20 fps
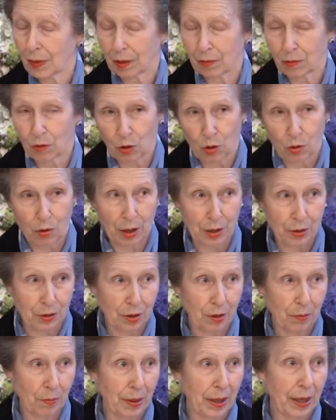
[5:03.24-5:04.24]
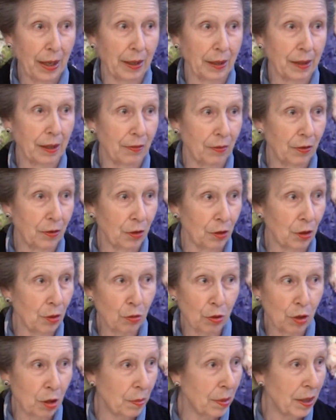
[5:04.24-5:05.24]
not quite so bad, given that you
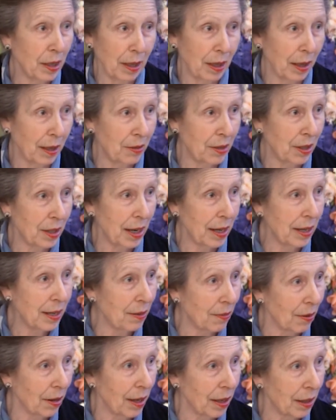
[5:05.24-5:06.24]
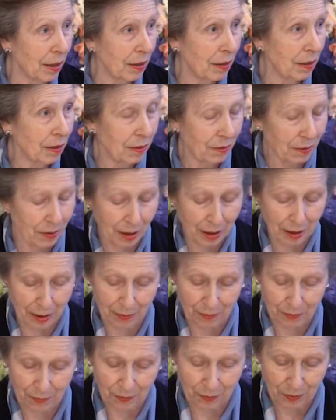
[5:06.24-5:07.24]
wouldn't have been allowed in anyway
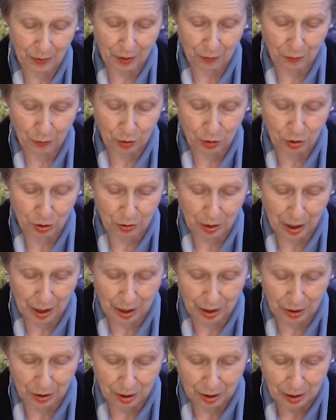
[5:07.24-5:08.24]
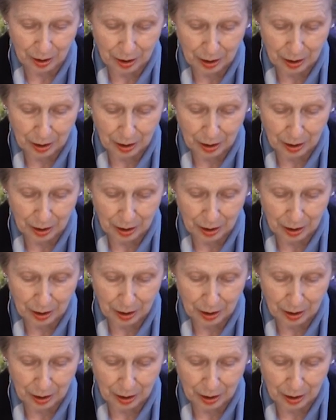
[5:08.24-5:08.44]
um, for two years.